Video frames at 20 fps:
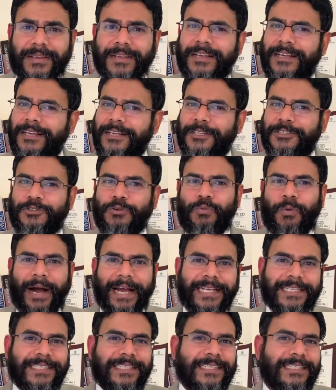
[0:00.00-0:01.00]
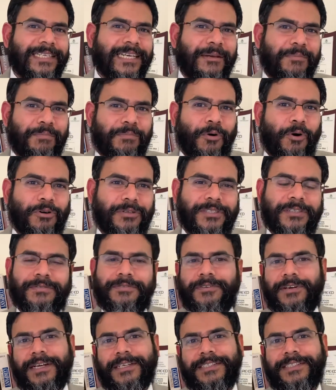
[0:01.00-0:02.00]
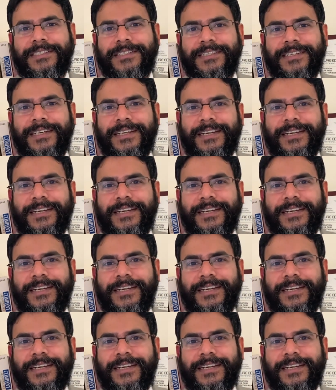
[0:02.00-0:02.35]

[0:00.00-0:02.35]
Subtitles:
So why is this important for us?